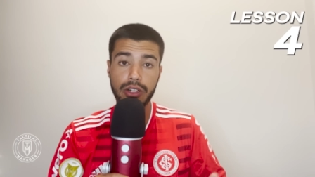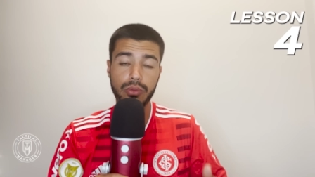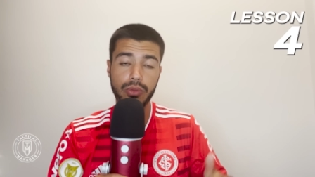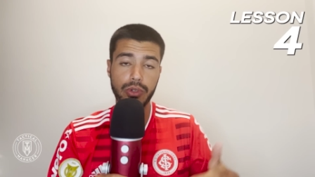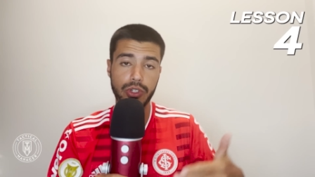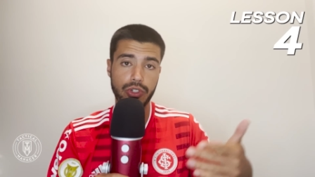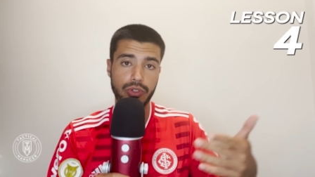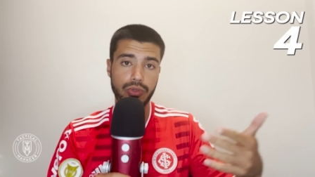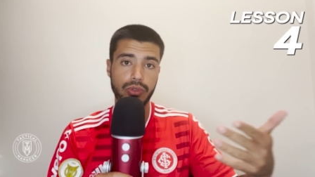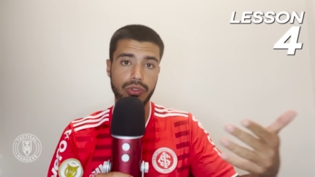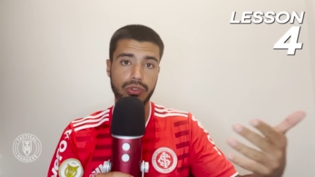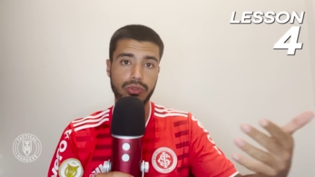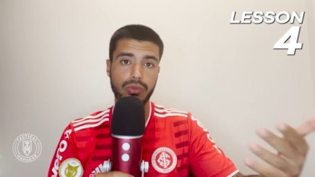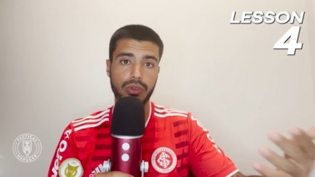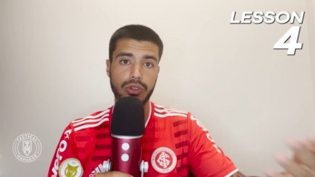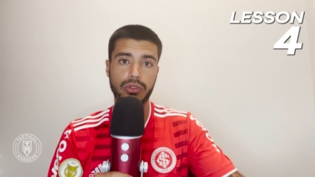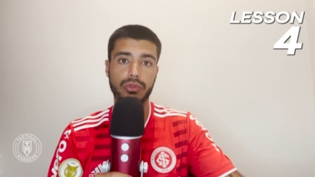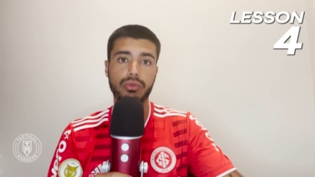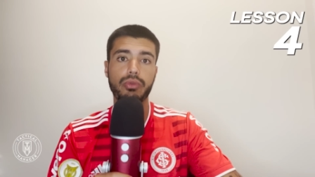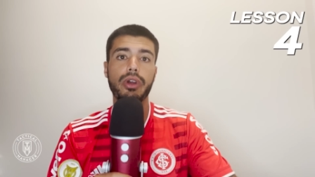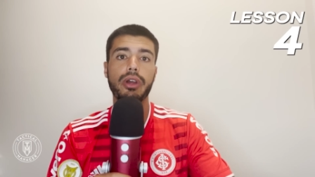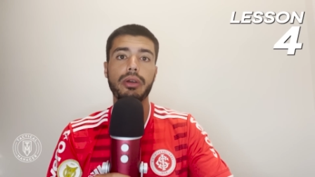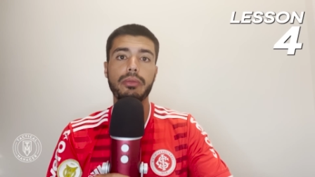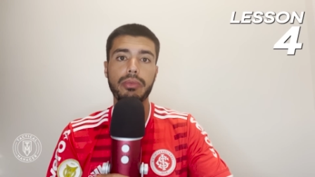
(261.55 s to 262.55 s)
which was
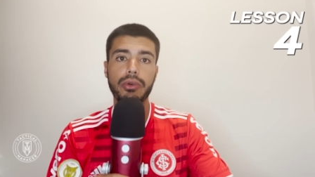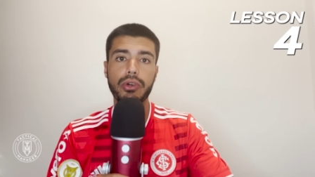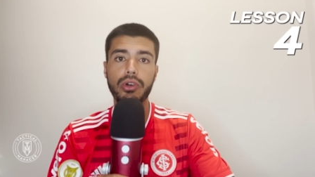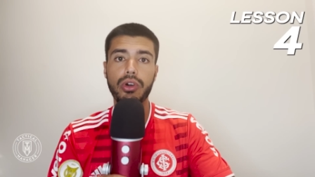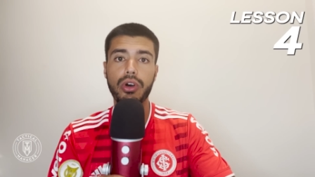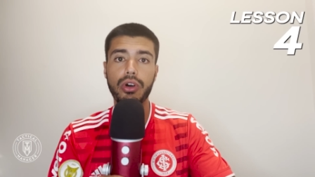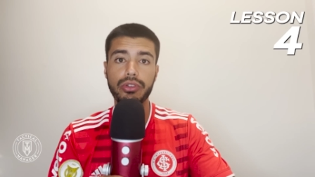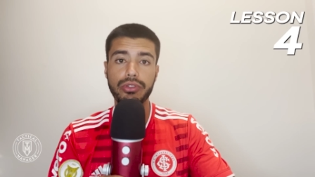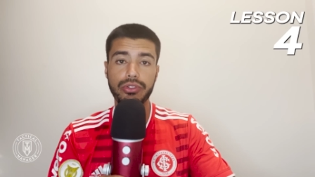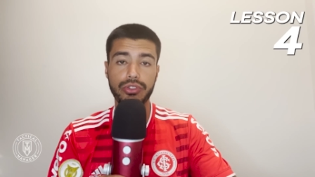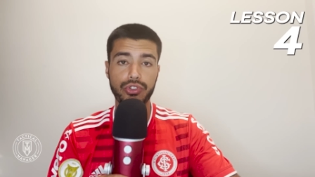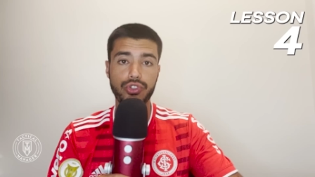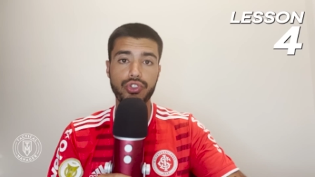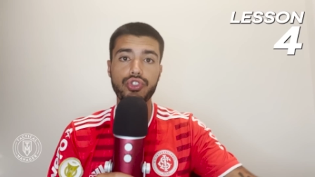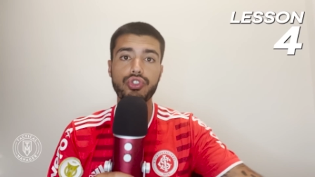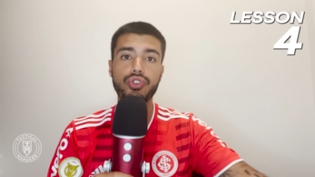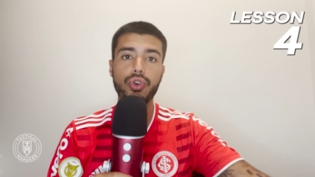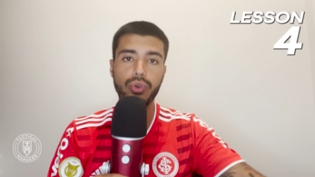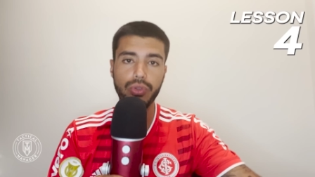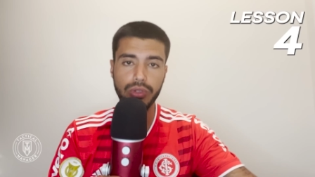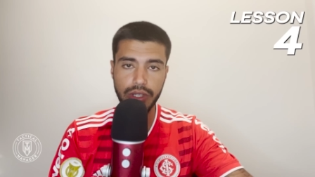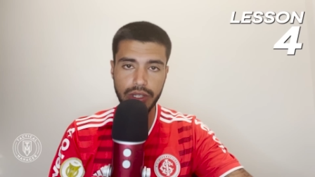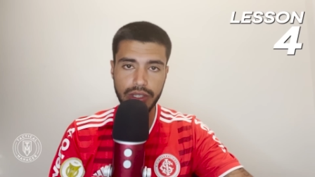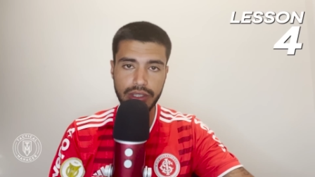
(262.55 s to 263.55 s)
what Greg Berhalter
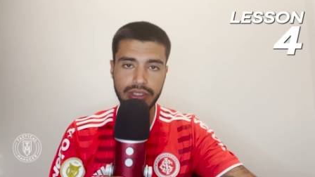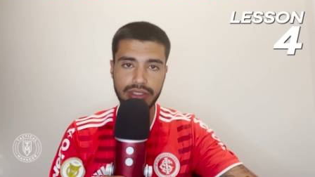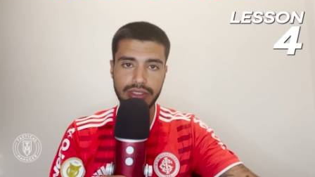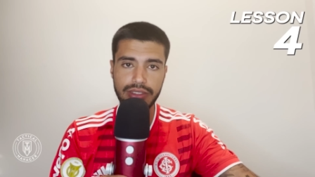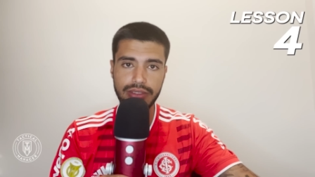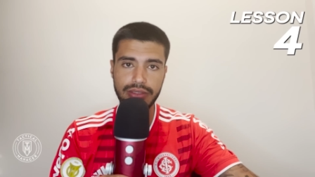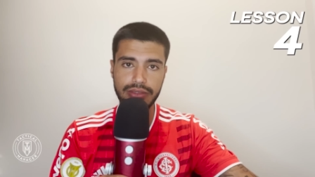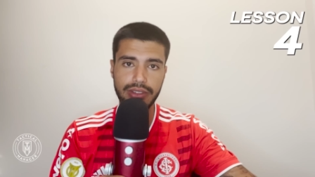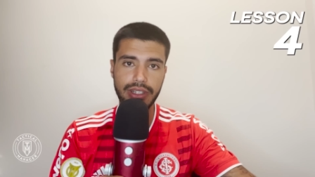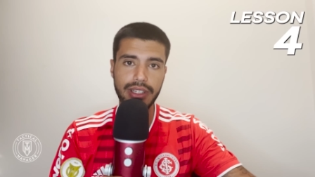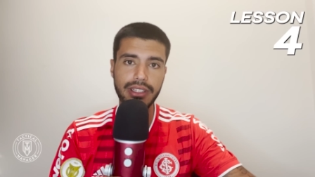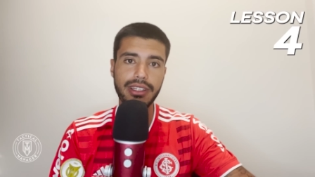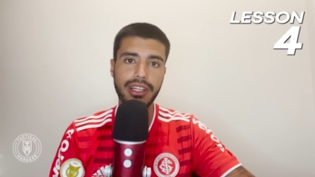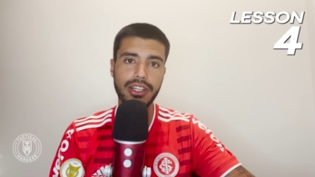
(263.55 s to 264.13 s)
sold us, right?